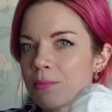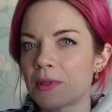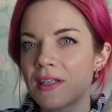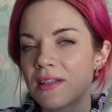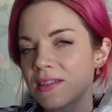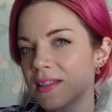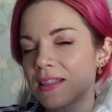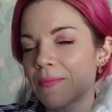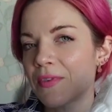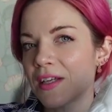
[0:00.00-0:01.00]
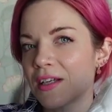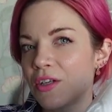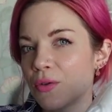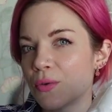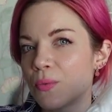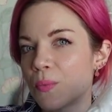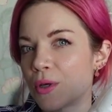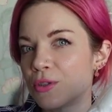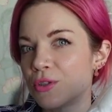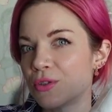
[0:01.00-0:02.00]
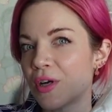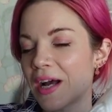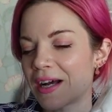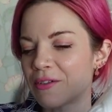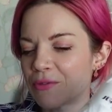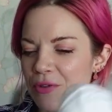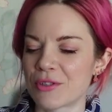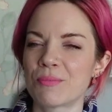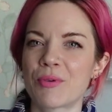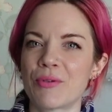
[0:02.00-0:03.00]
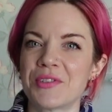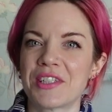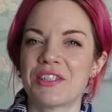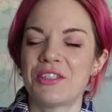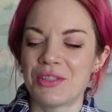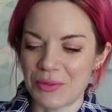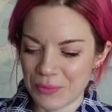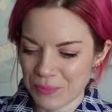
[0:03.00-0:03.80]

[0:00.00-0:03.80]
but this is something you want to have for this project too.